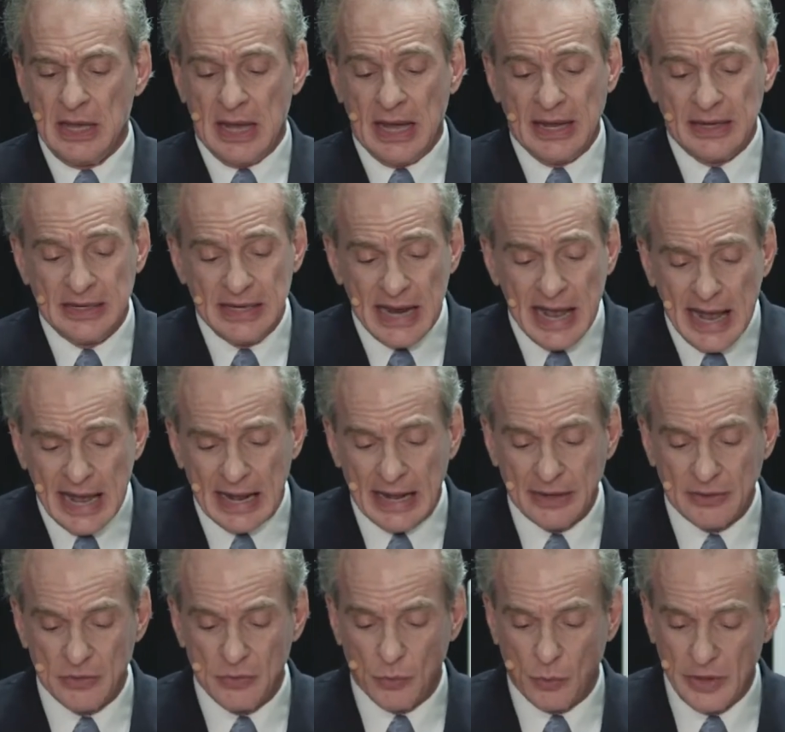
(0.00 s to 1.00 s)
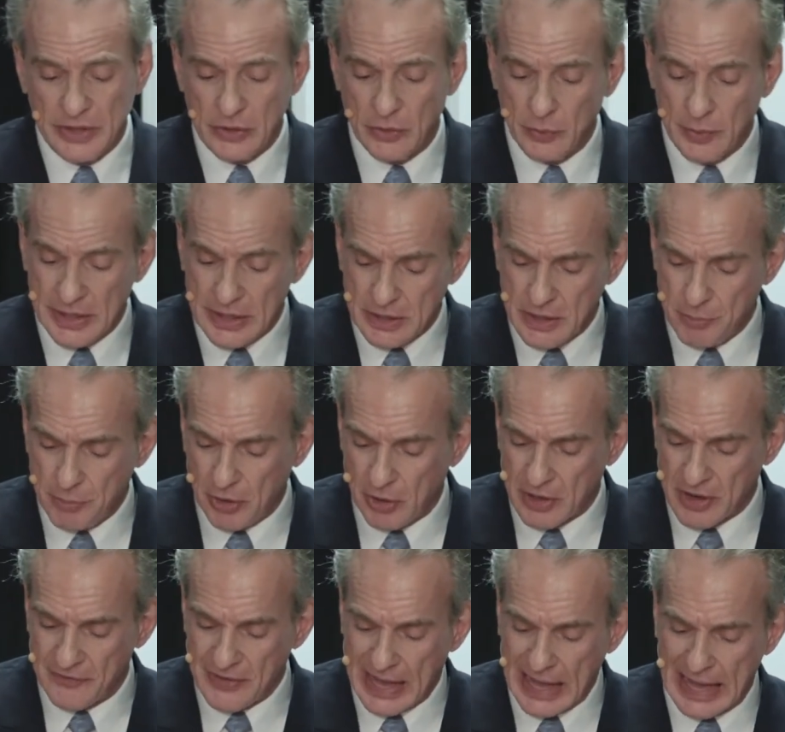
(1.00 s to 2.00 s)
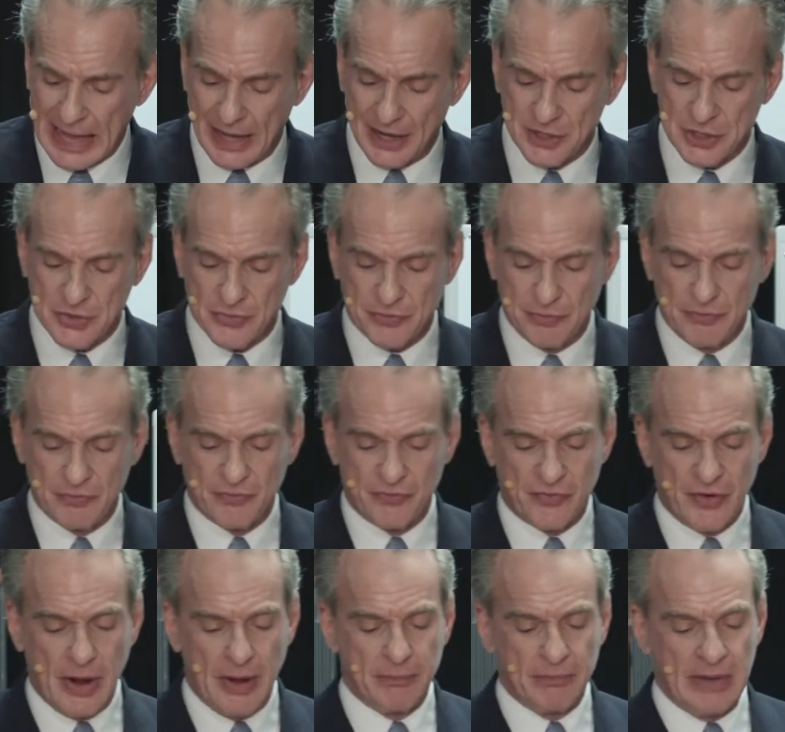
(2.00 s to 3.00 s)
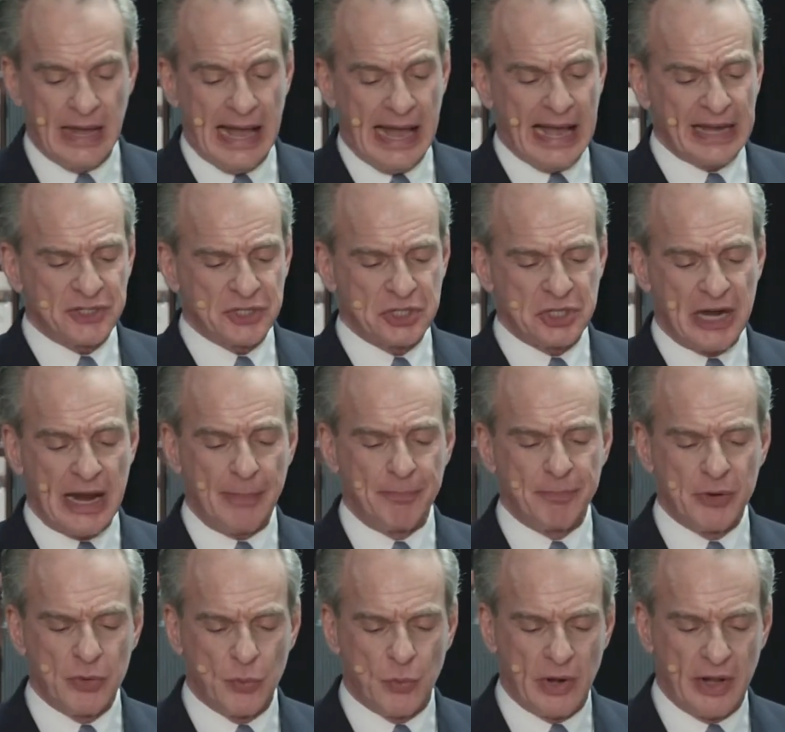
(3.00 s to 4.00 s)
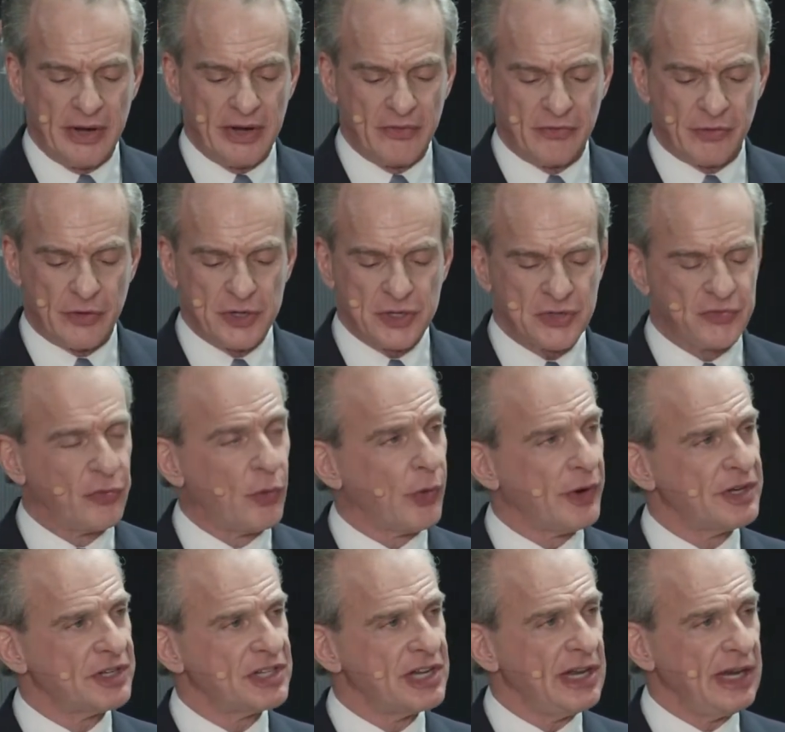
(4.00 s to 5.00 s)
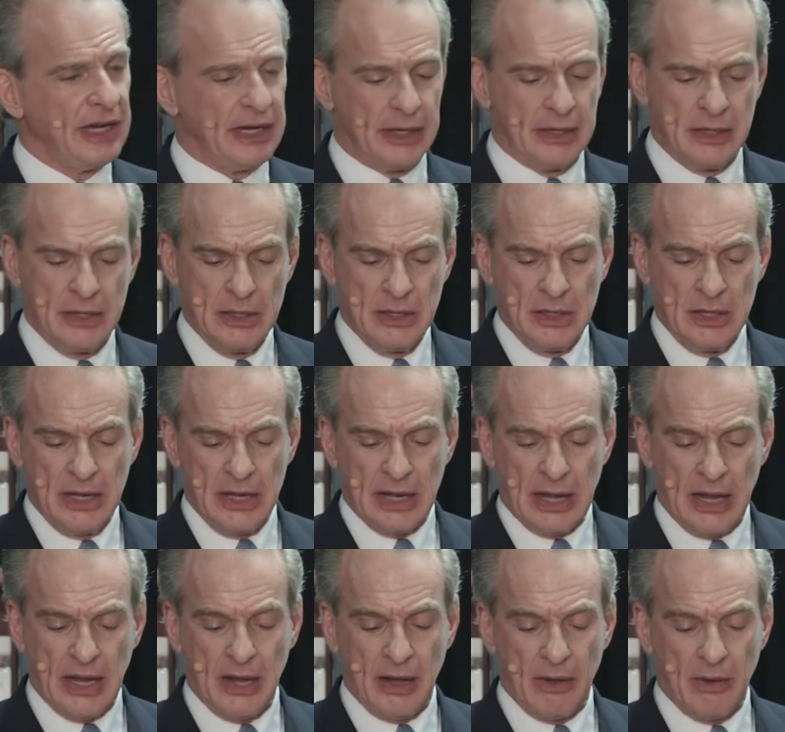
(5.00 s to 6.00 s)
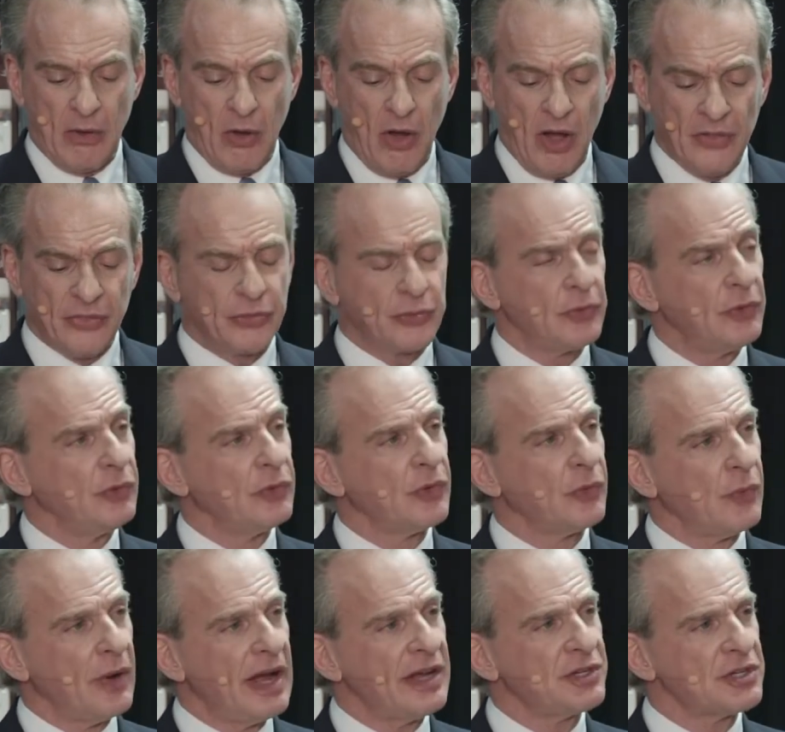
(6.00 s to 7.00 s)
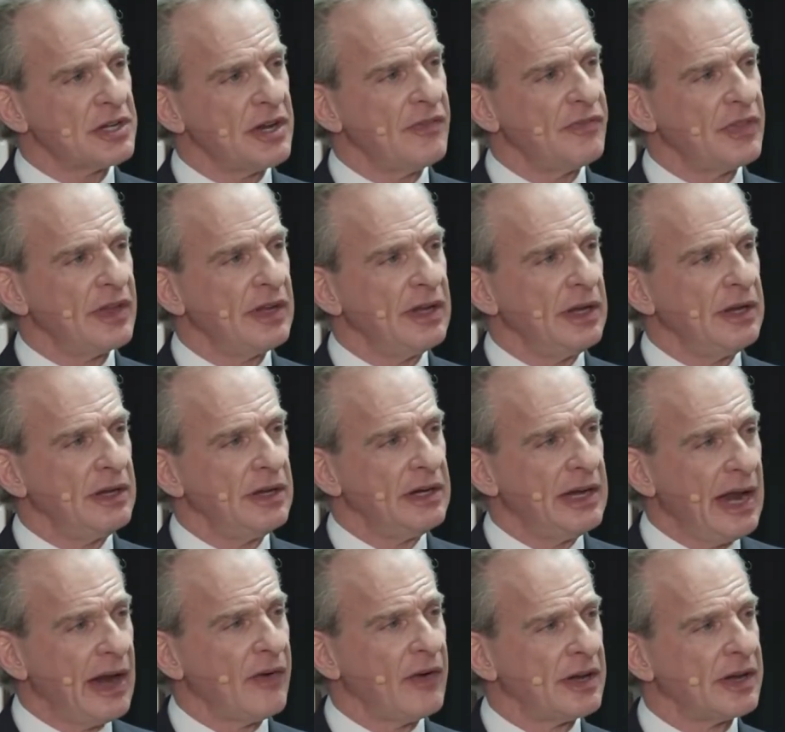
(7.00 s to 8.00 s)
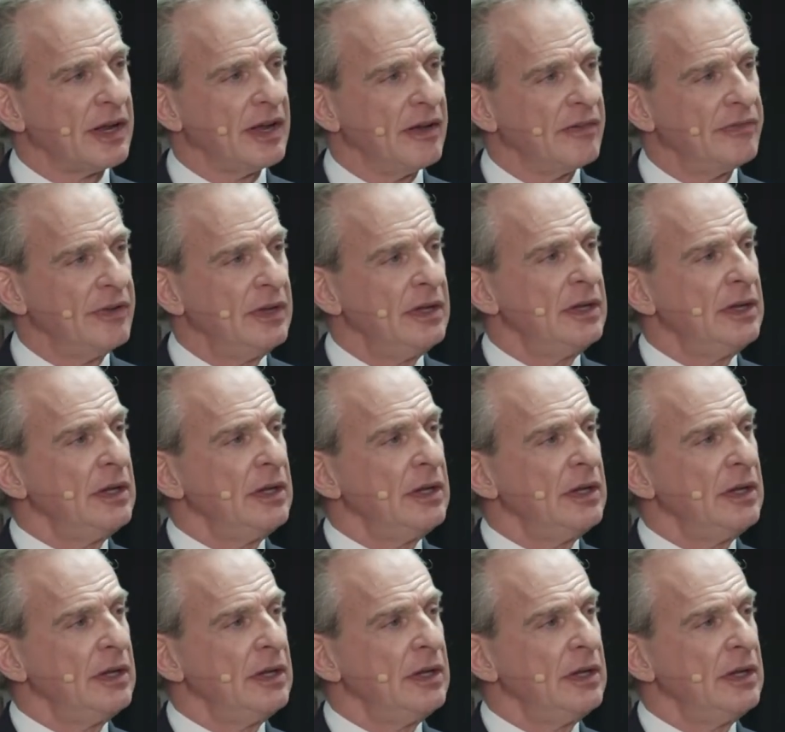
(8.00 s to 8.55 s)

And yet, when you read the book of Acts, from Acts chapter 1 and verse 14 uh, on through the rest of the narrative,